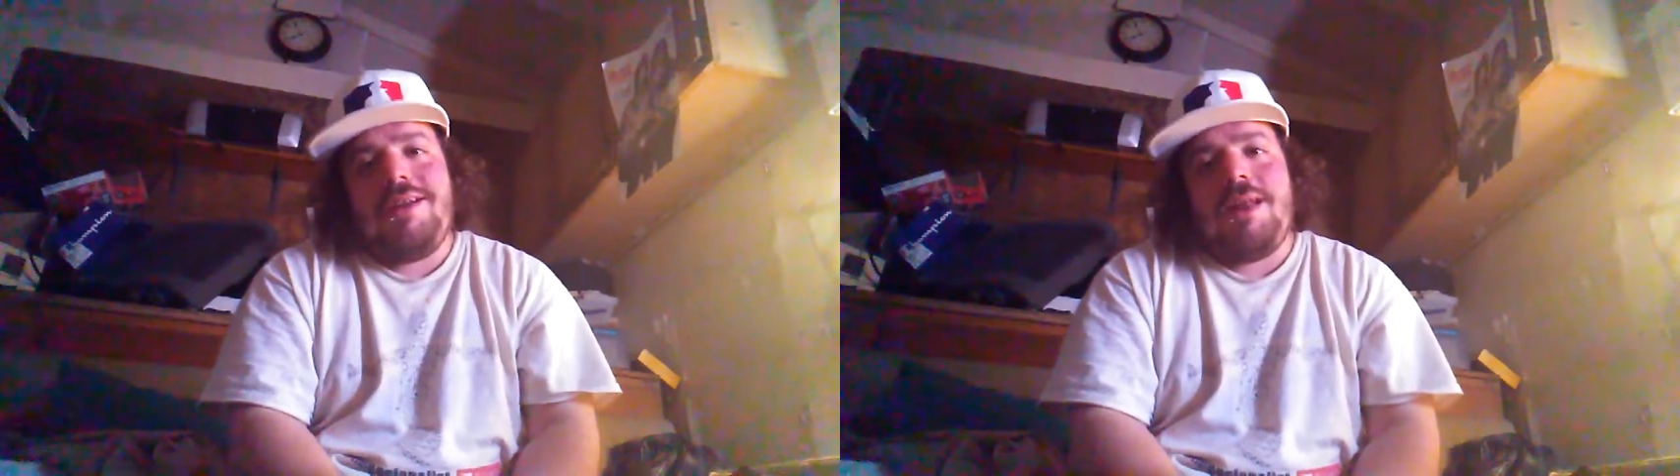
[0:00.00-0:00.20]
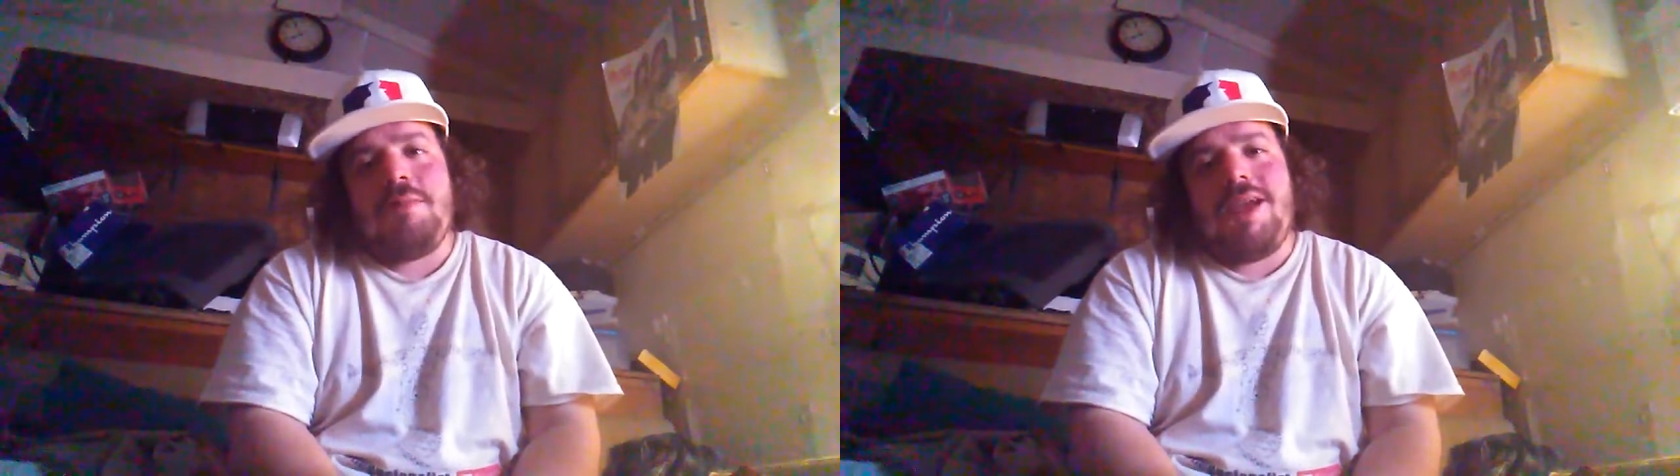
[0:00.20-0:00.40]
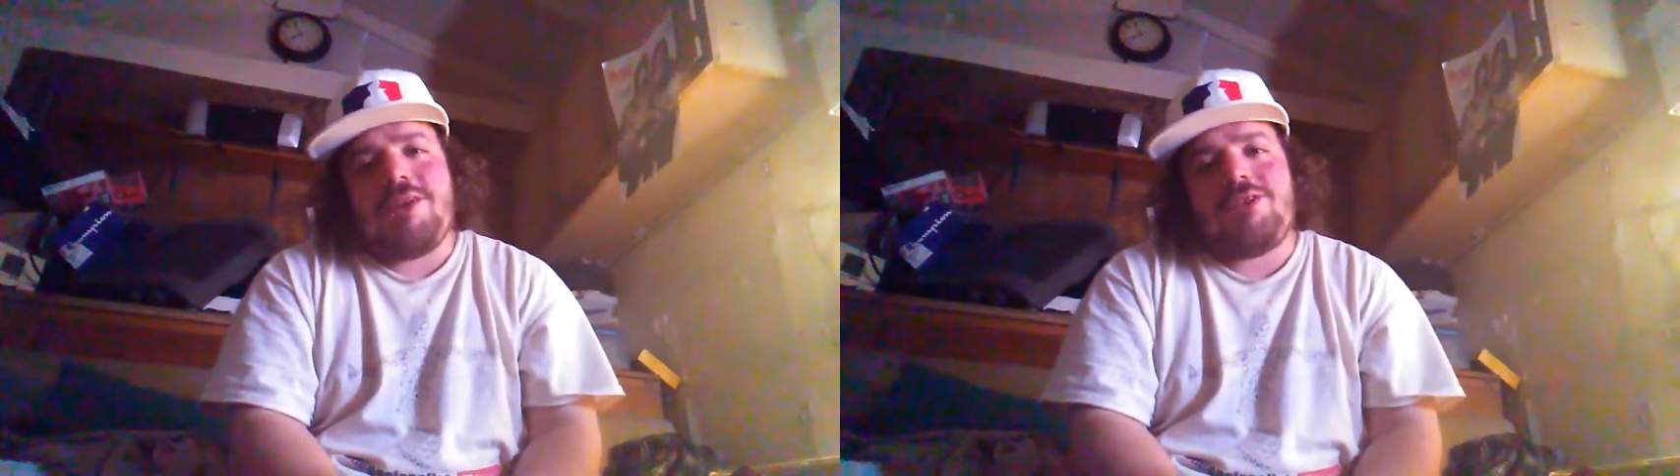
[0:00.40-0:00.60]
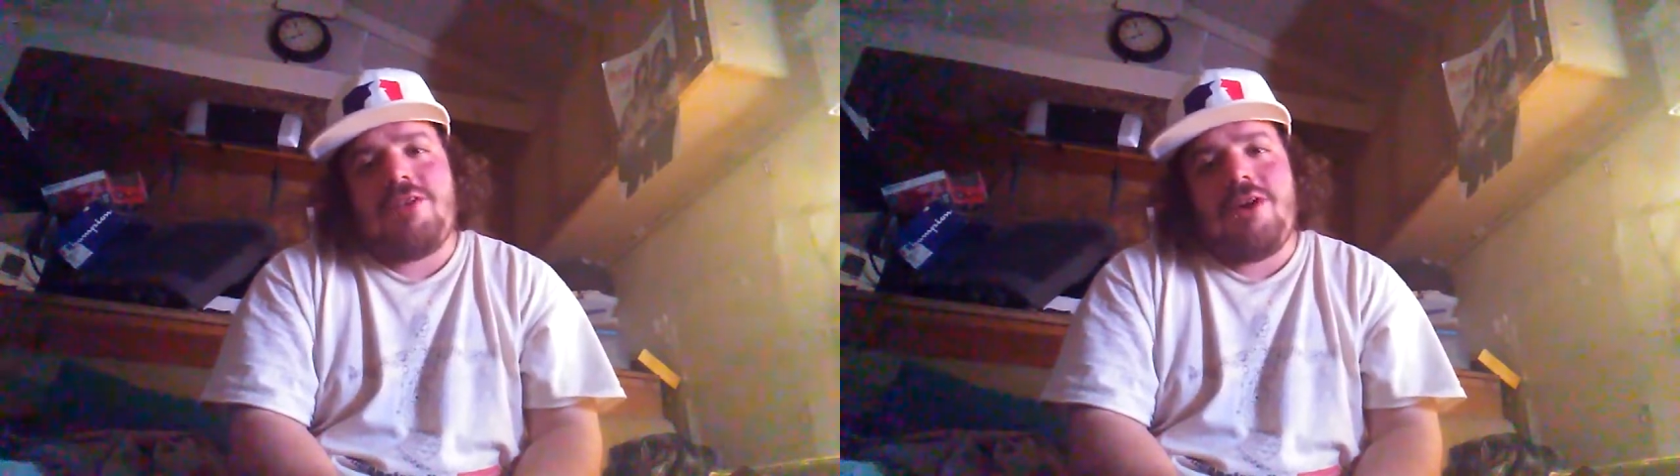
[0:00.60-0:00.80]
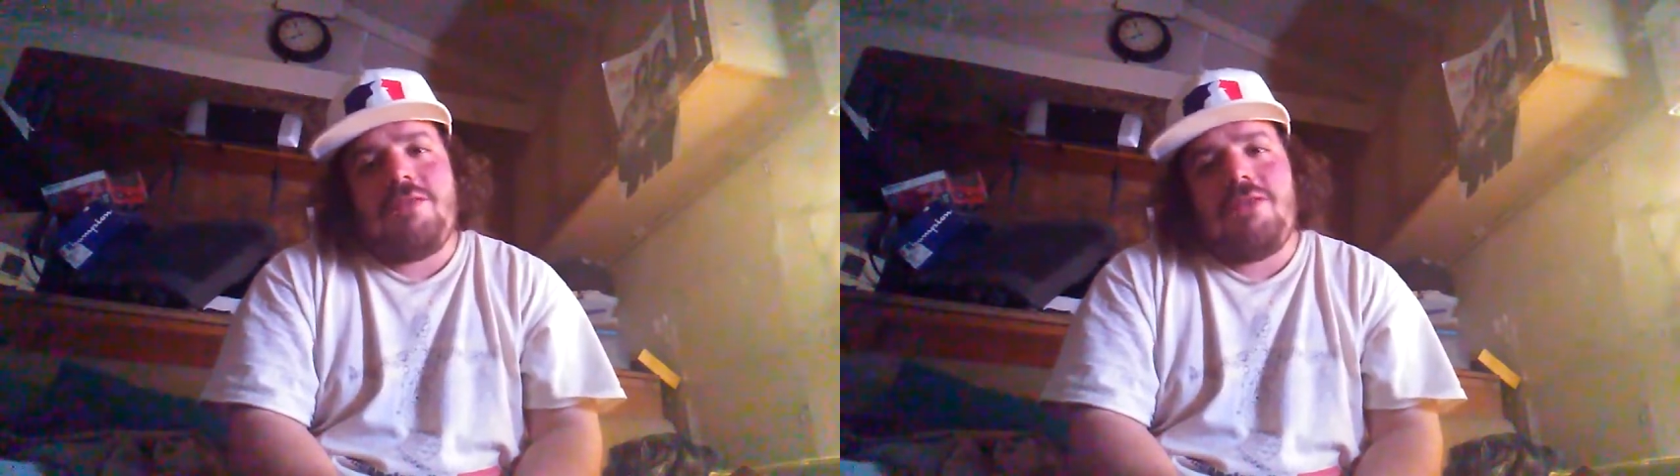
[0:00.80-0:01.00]
and I'd be like
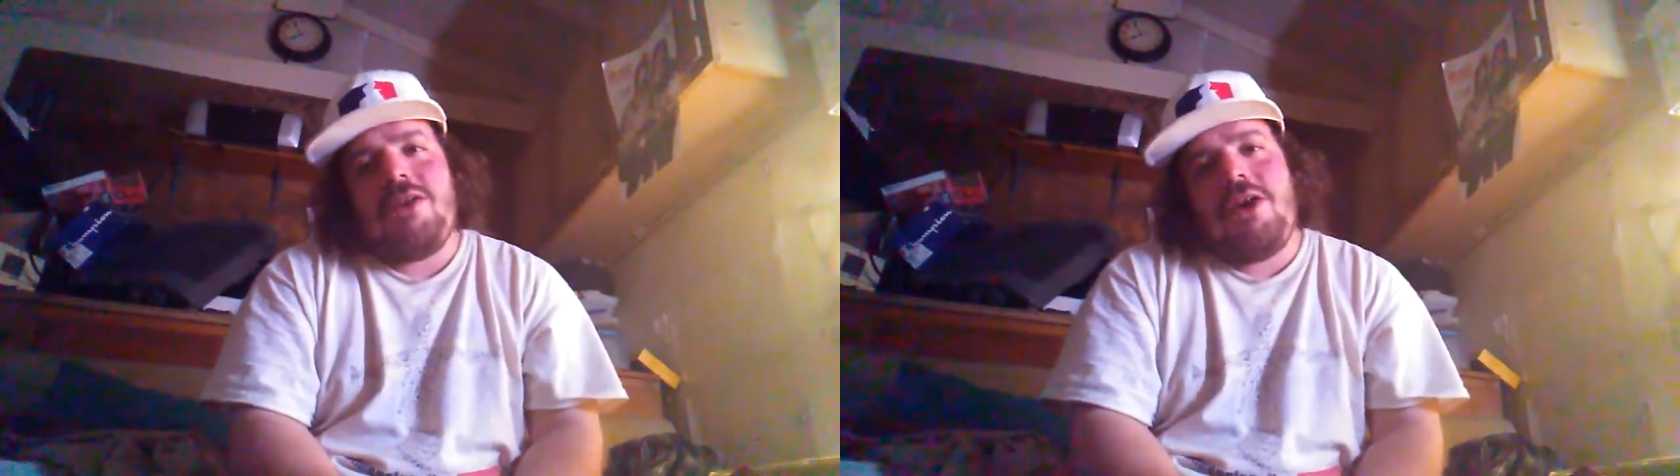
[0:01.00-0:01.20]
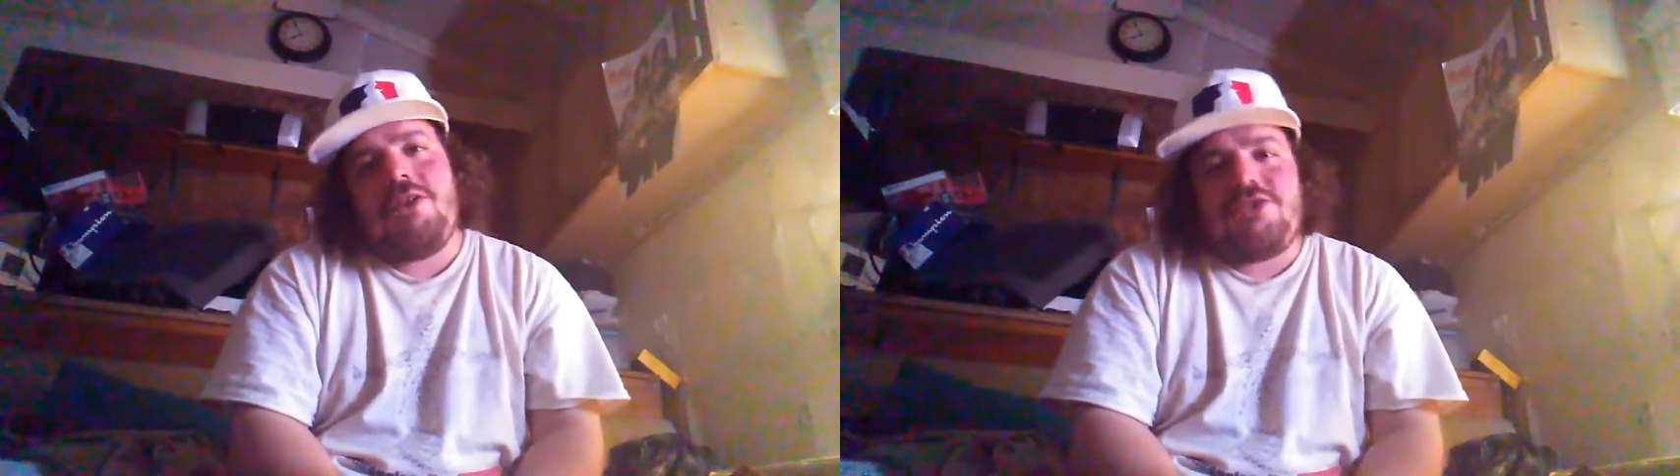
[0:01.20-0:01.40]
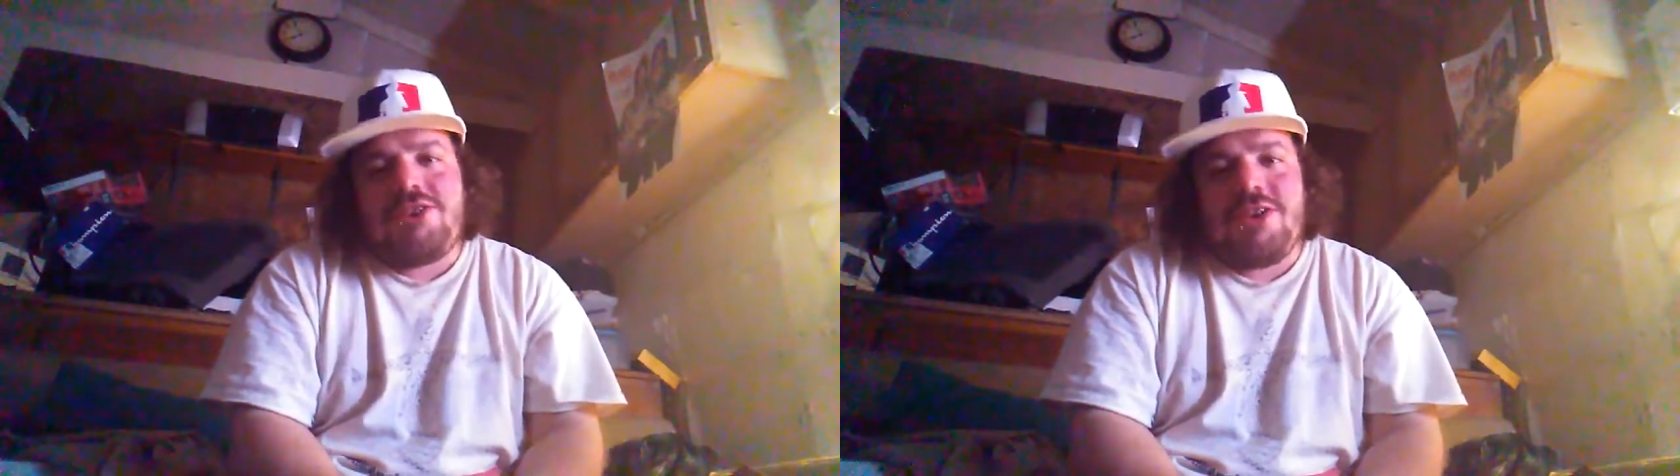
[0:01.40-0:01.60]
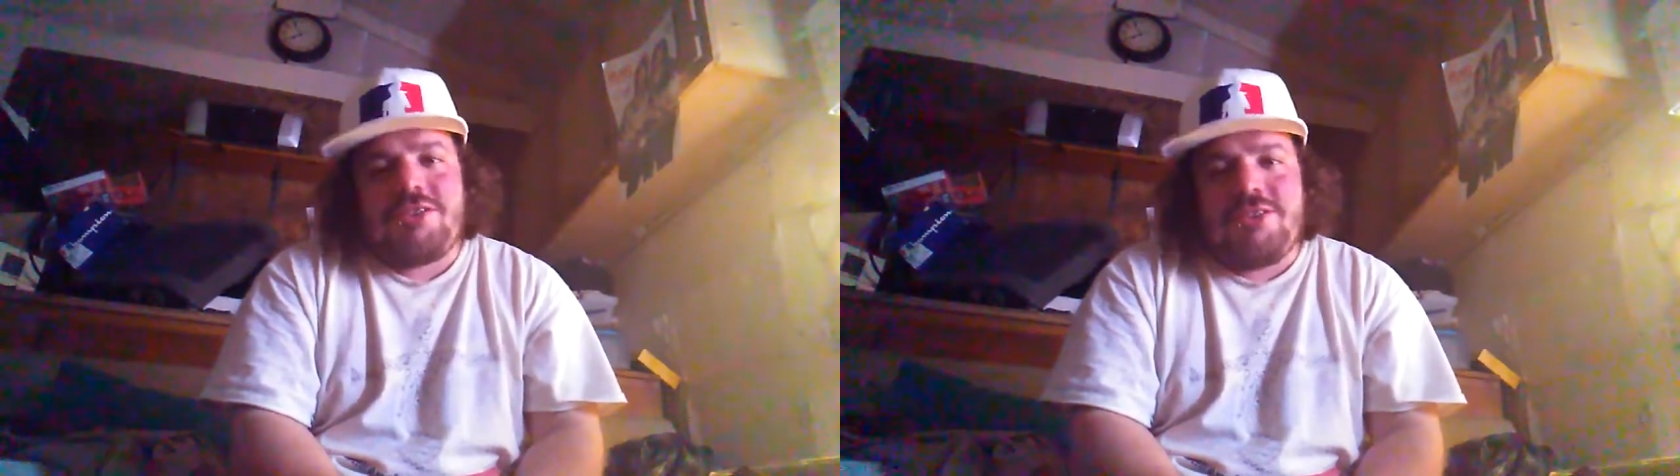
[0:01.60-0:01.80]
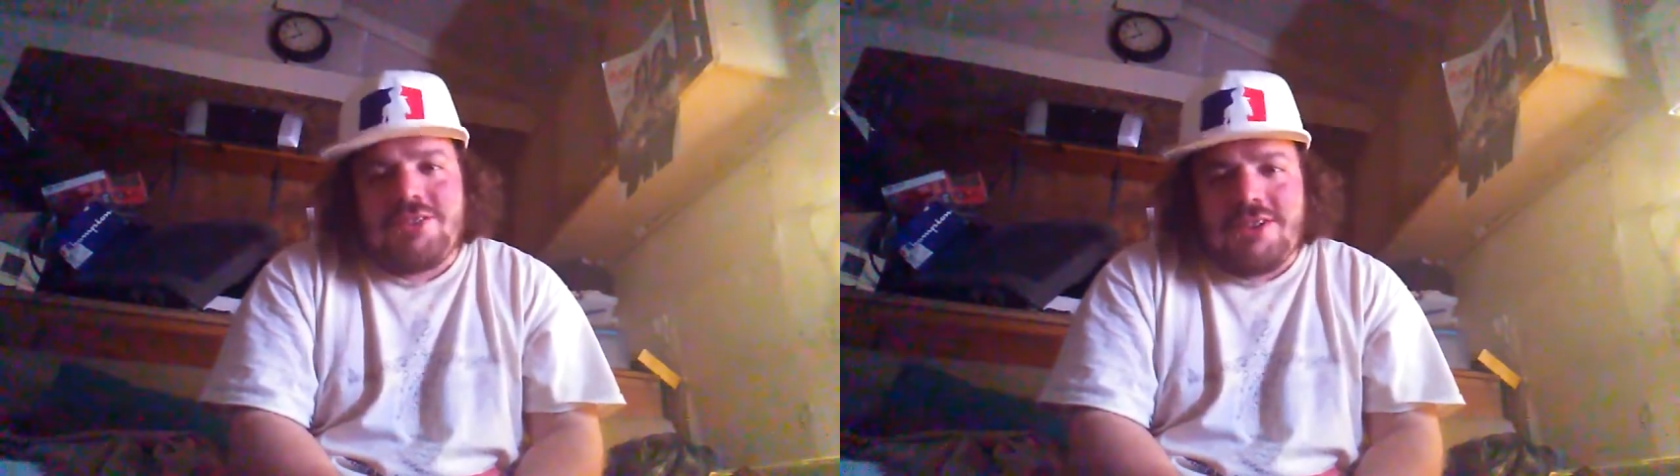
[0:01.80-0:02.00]
showing off into other
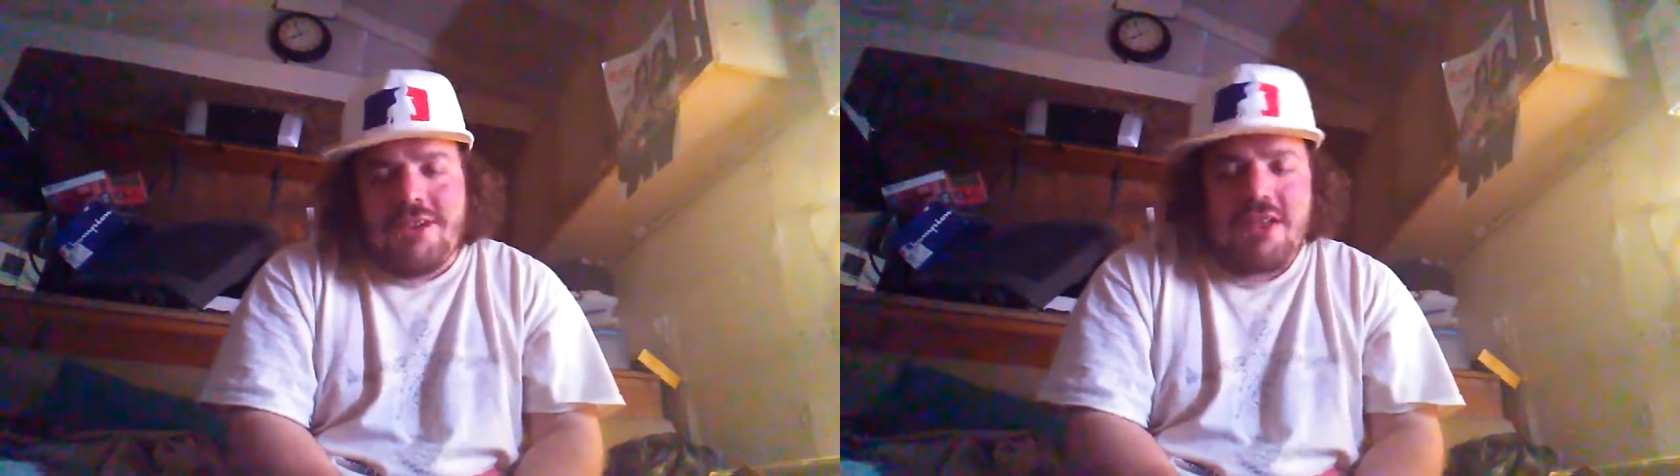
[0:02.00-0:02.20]
chicks and shit.